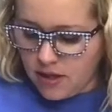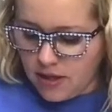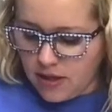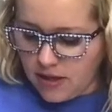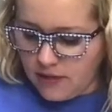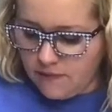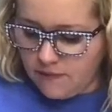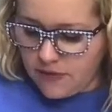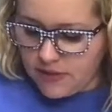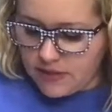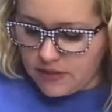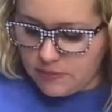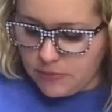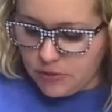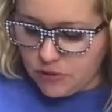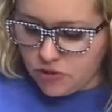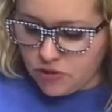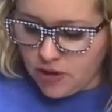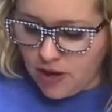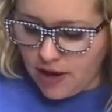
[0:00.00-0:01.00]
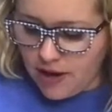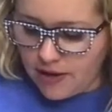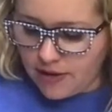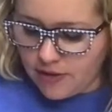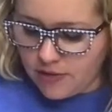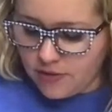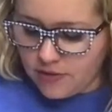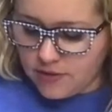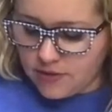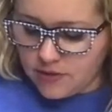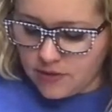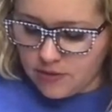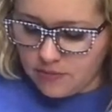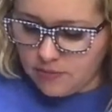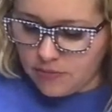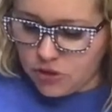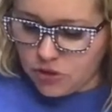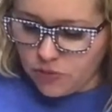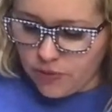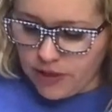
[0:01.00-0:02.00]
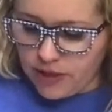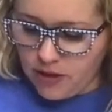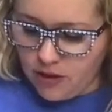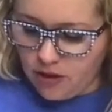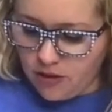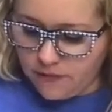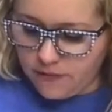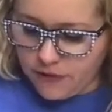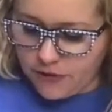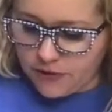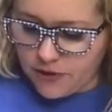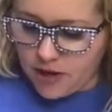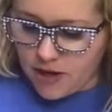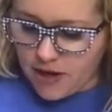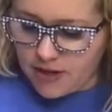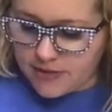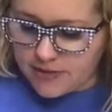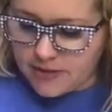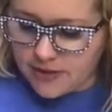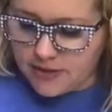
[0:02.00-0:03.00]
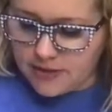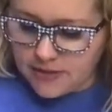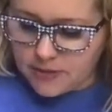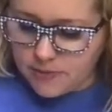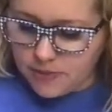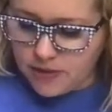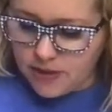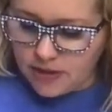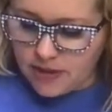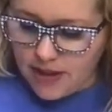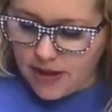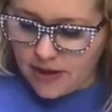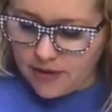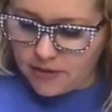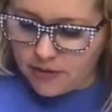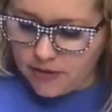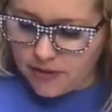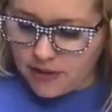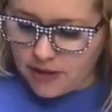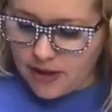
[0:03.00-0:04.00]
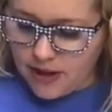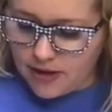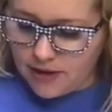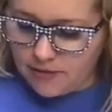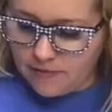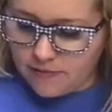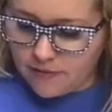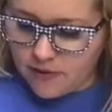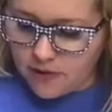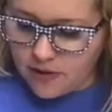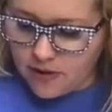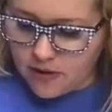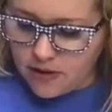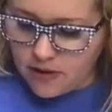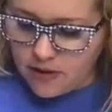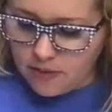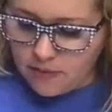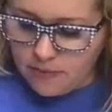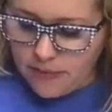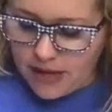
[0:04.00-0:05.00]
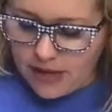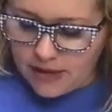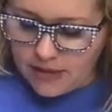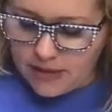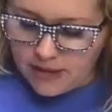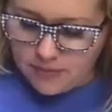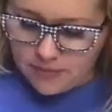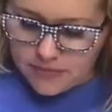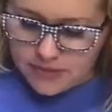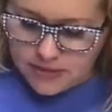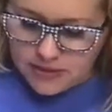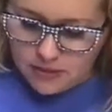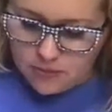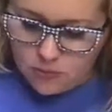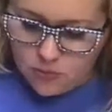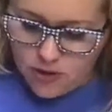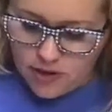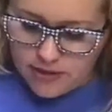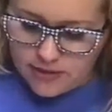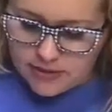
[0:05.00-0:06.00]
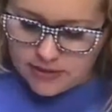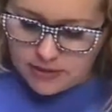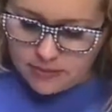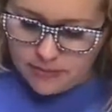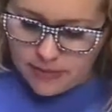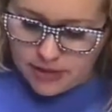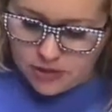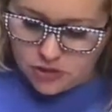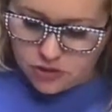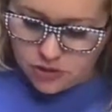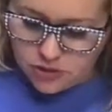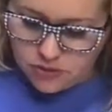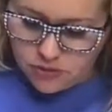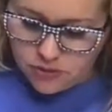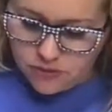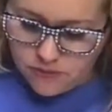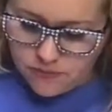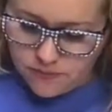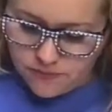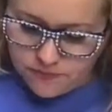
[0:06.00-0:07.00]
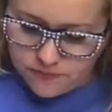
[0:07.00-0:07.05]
invisible triangles between all of your dots. And this will allow you to kind of make them somewhat symmetrical.